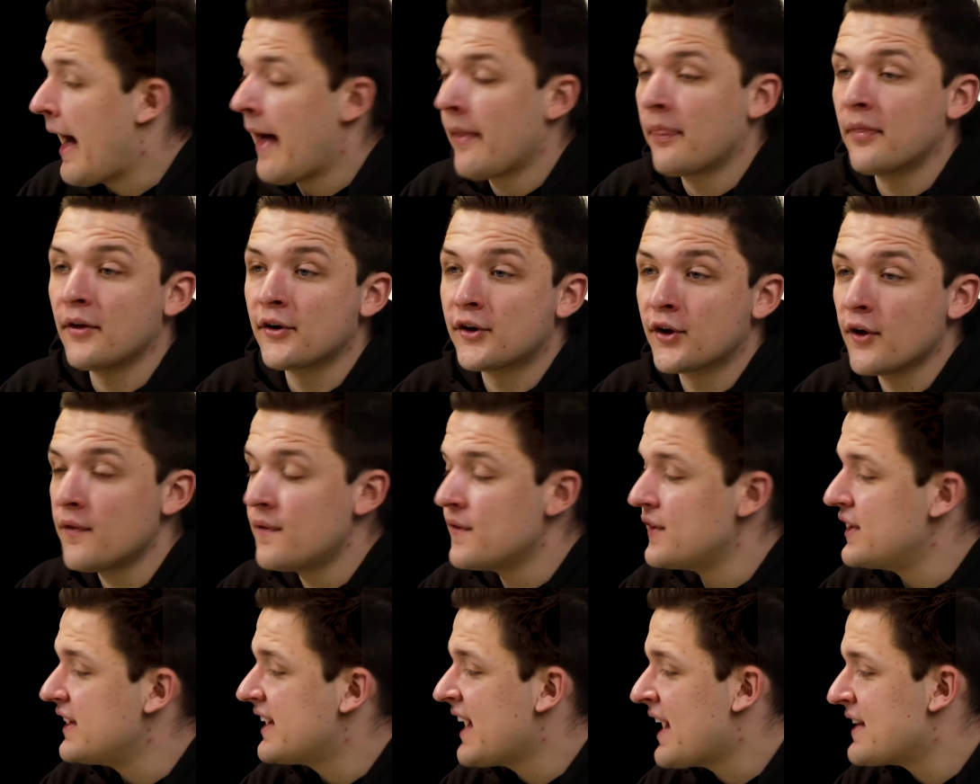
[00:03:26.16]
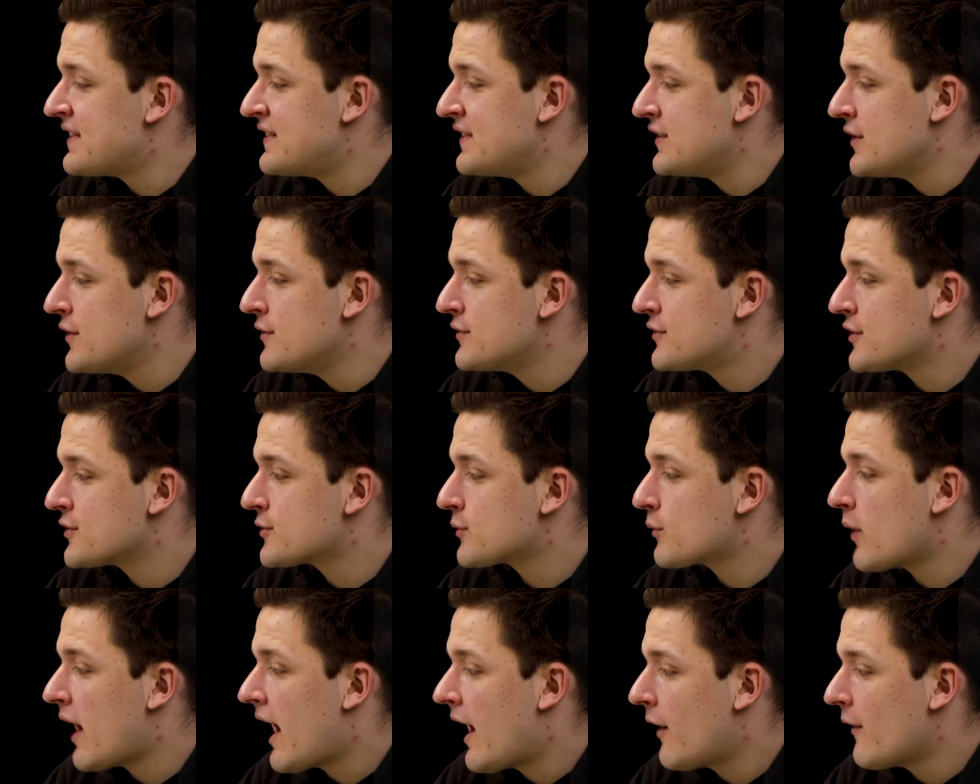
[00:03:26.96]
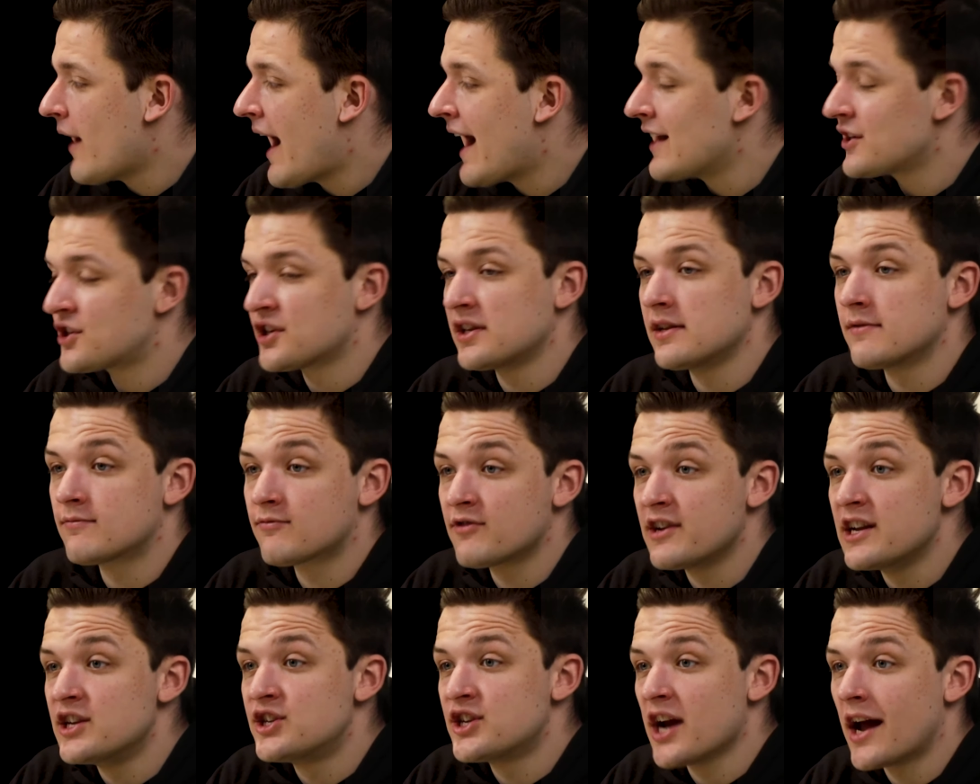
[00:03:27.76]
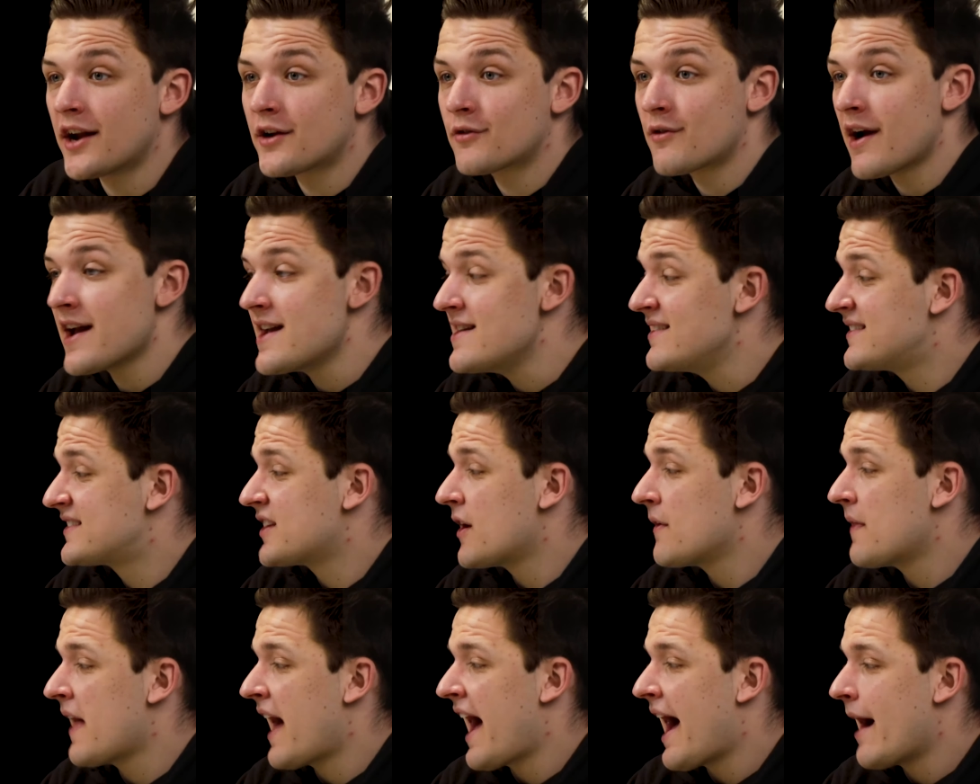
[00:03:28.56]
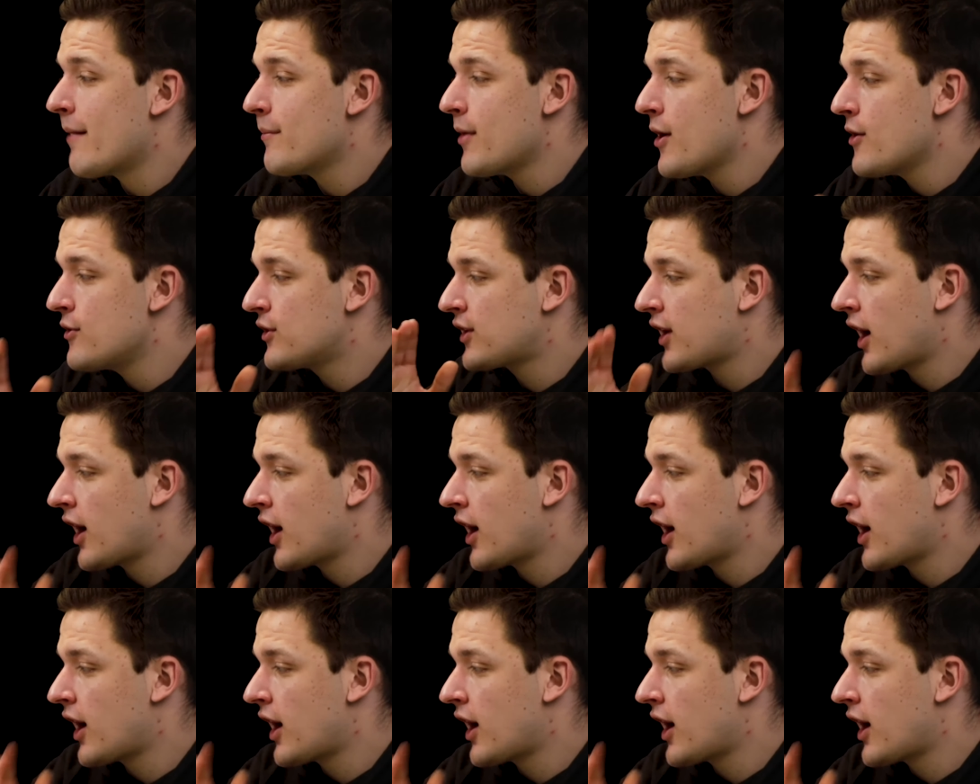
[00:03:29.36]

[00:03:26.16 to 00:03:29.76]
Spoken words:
And the gun that you get to use as well actually regenerates, so the ammo